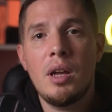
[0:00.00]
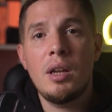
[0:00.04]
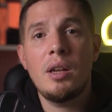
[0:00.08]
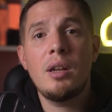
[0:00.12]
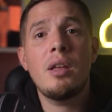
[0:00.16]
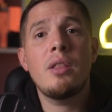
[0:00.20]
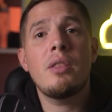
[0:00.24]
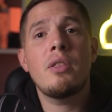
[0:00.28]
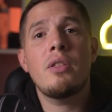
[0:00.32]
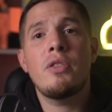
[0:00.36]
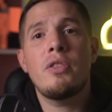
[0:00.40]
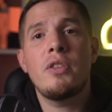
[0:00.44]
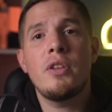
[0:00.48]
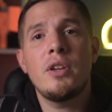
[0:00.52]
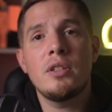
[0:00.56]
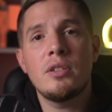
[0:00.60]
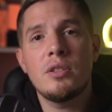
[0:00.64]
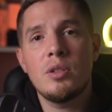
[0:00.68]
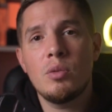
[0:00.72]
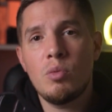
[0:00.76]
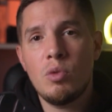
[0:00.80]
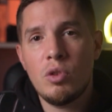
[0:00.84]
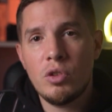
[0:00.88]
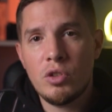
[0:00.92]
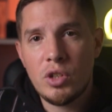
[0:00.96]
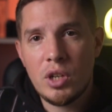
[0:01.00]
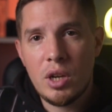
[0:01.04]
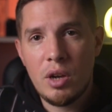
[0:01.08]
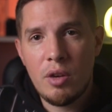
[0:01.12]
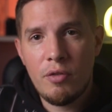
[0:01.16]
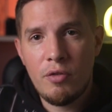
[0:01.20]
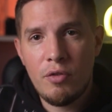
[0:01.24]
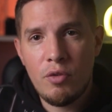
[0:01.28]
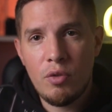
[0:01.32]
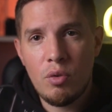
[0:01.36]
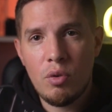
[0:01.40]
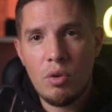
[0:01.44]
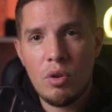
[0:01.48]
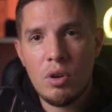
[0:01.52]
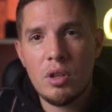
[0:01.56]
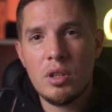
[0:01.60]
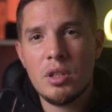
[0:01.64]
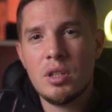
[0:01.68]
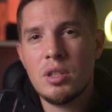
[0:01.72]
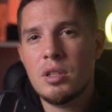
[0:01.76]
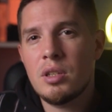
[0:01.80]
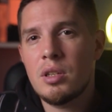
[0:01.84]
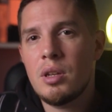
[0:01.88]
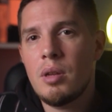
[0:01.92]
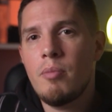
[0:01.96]
Another thing to watch out for,
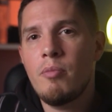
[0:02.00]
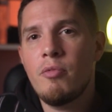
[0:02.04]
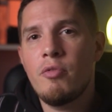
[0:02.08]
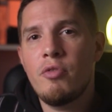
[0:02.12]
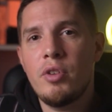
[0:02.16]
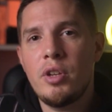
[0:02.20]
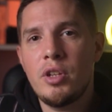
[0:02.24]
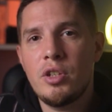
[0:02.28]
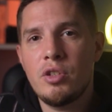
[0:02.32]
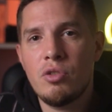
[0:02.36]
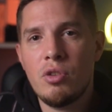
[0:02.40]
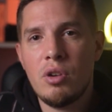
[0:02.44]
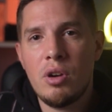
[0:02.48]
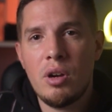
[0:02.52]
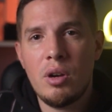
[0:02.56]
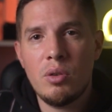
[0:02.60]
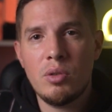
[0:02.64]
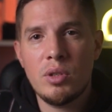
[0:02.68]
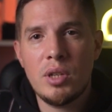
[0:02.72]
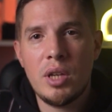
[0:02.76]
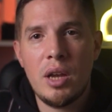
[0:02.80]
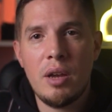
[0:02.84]
some free trials